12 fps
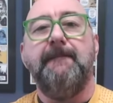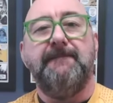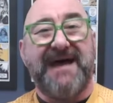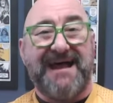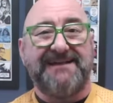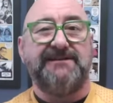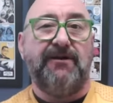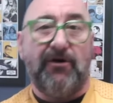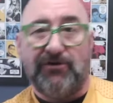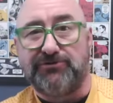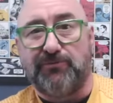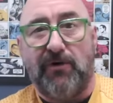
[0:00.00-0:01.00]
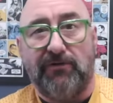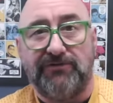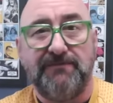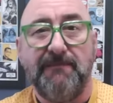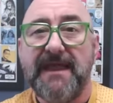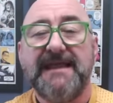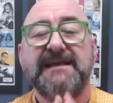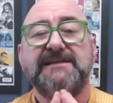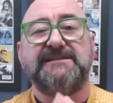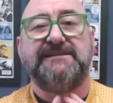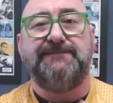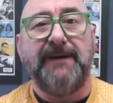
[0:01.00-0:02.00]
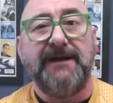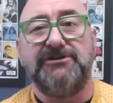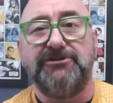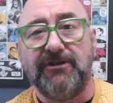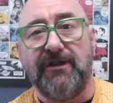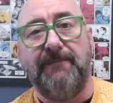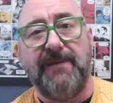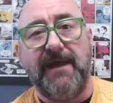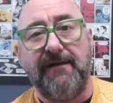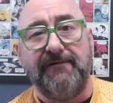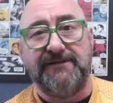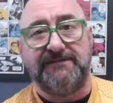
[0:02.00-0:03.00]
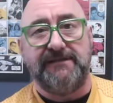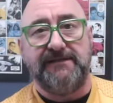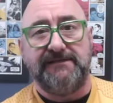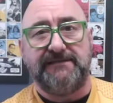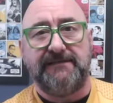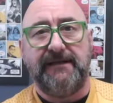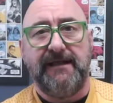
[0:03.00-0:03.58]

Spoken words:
Patton Oswalt making special appearances.